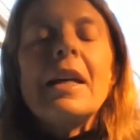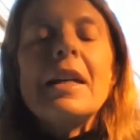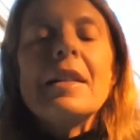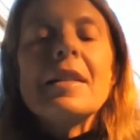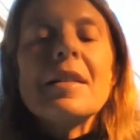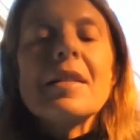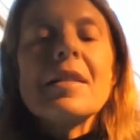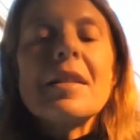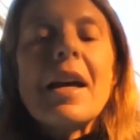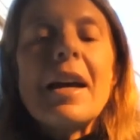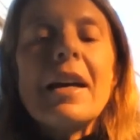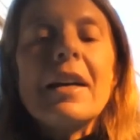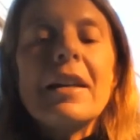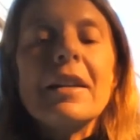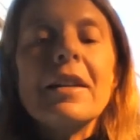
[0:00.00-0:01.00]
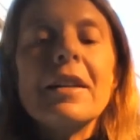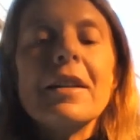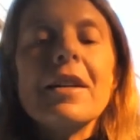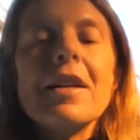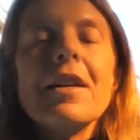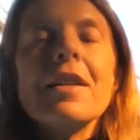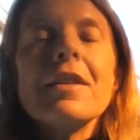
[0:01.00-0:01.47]
Instead,
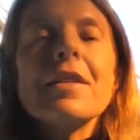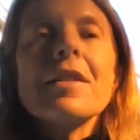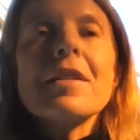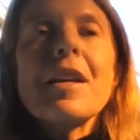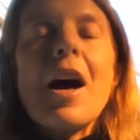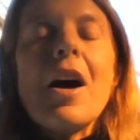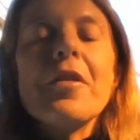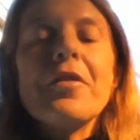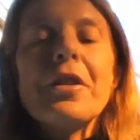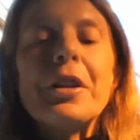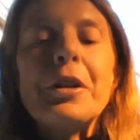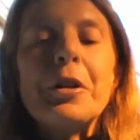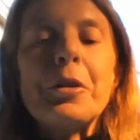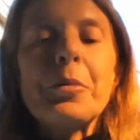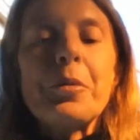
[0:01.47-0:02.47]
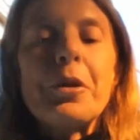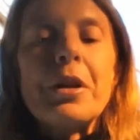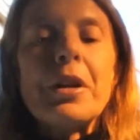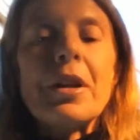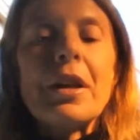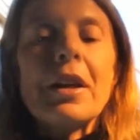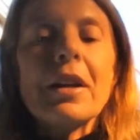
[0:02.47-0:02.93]
soften your
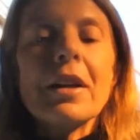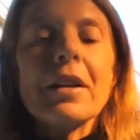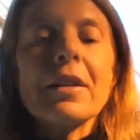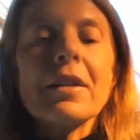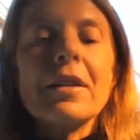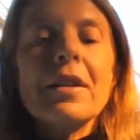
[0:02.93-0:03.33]
breathing